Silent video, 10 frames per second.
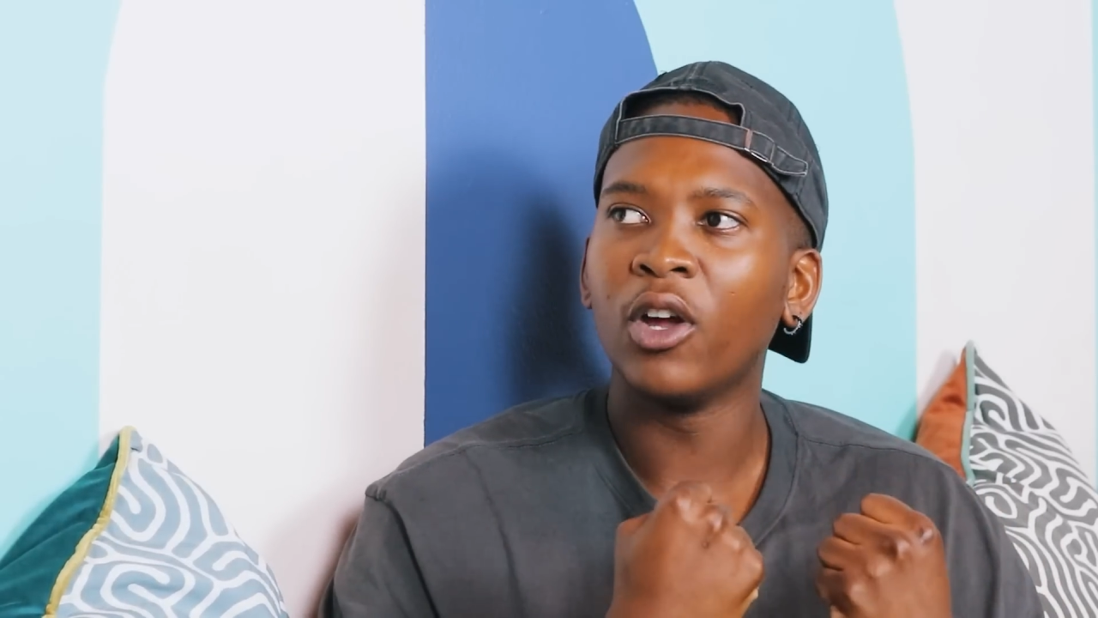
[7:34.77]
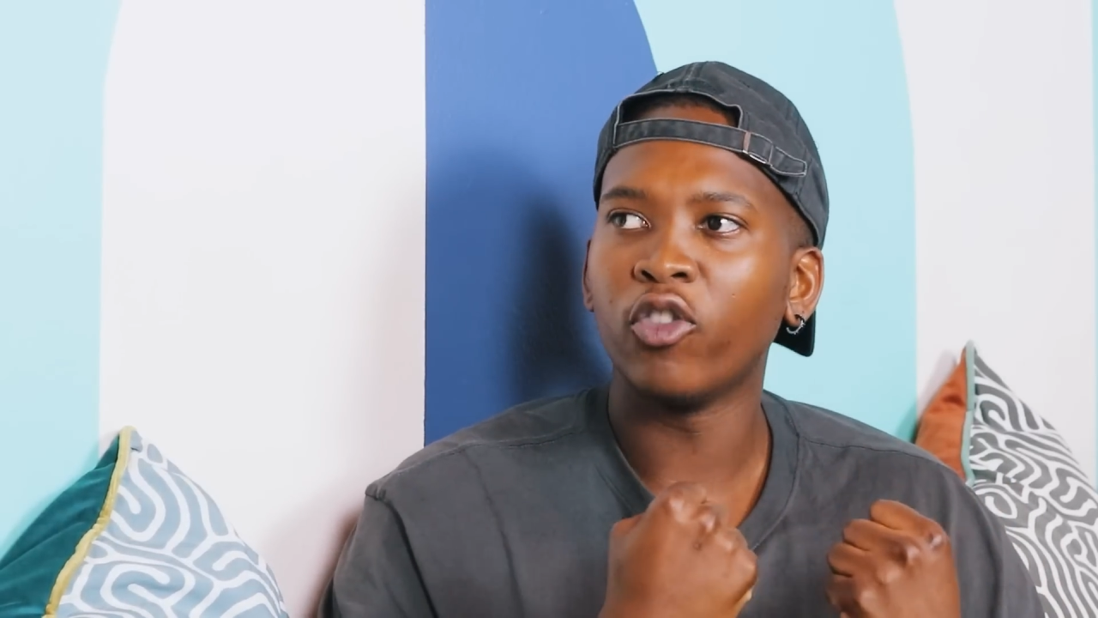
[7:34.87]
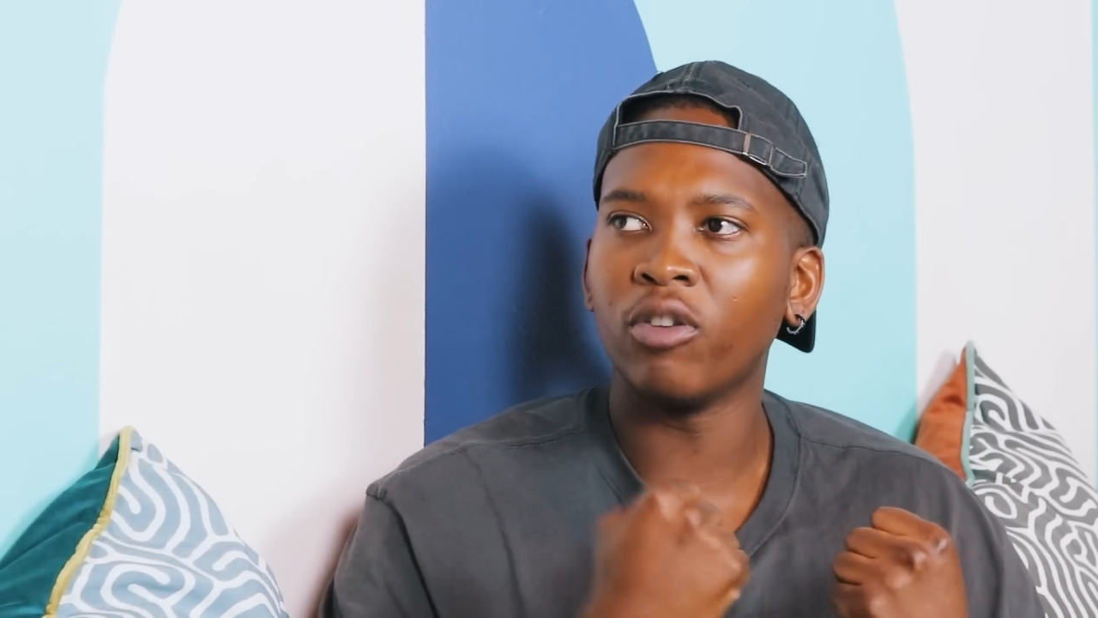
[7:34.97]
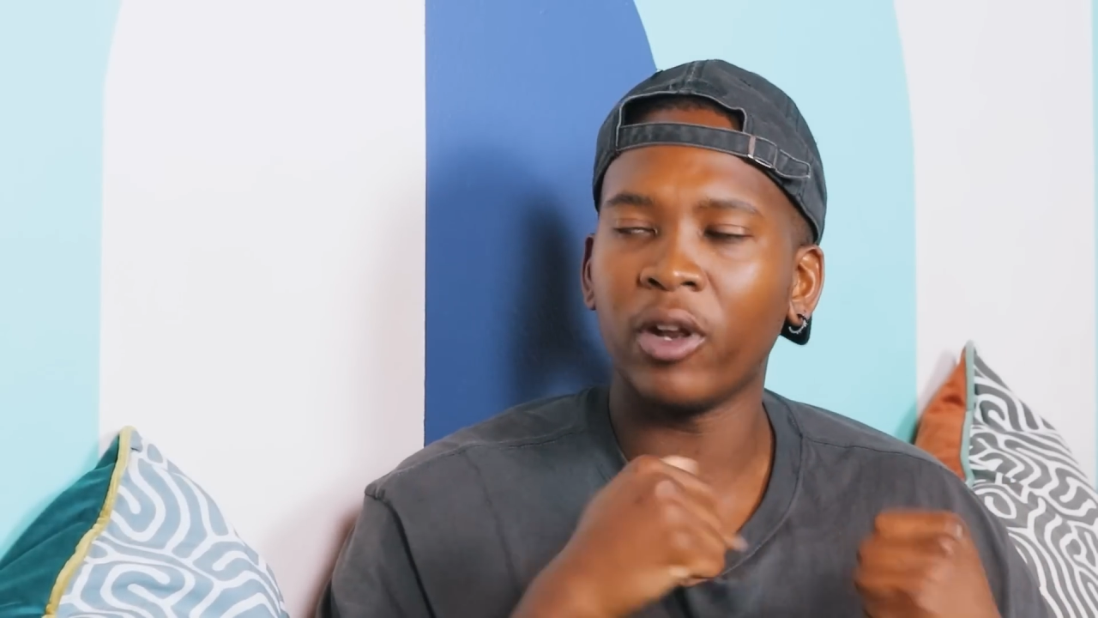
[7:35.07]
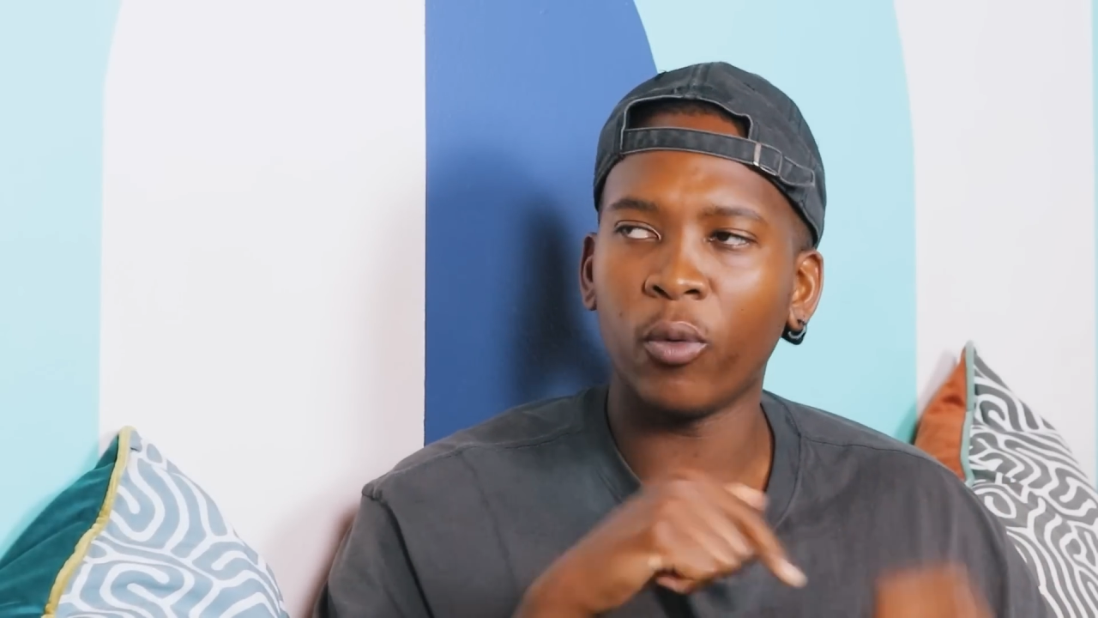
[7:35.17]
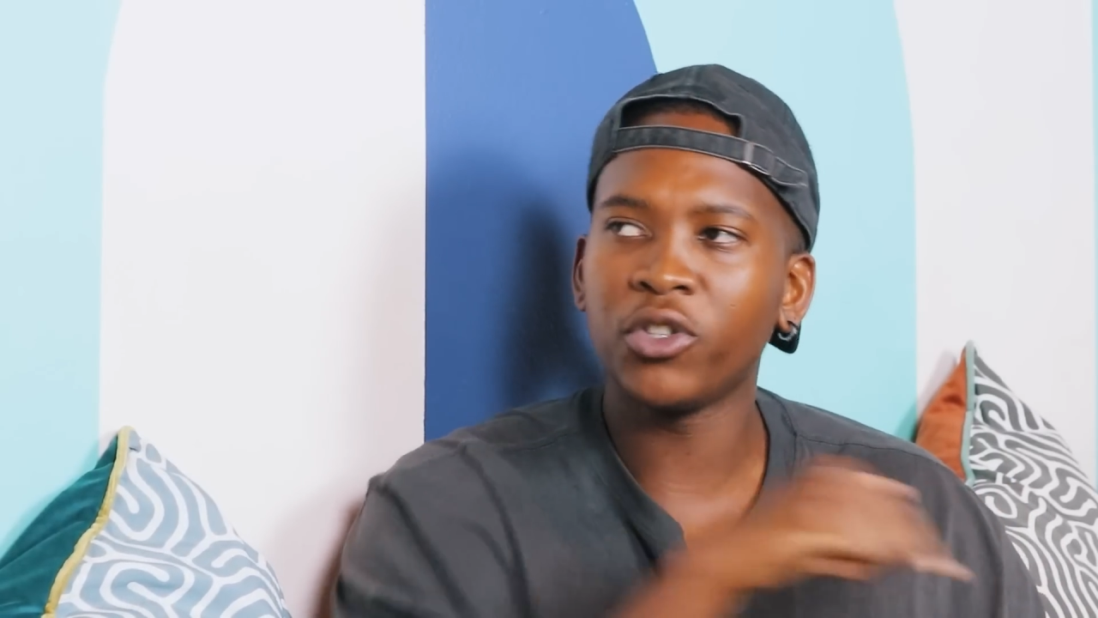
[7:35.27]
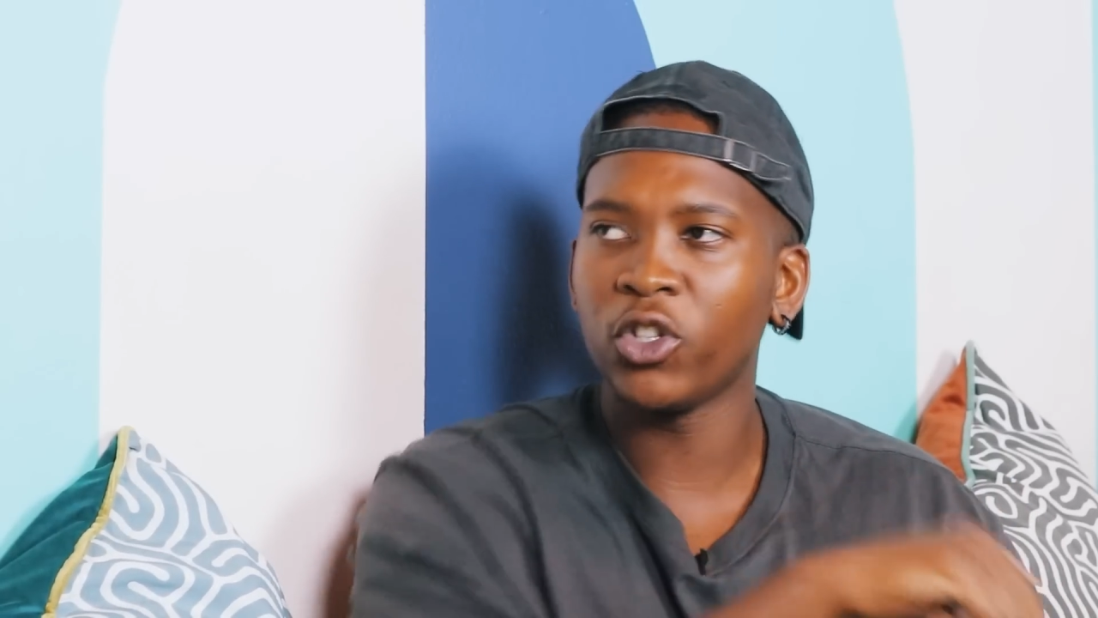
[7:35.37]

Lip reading: no matter what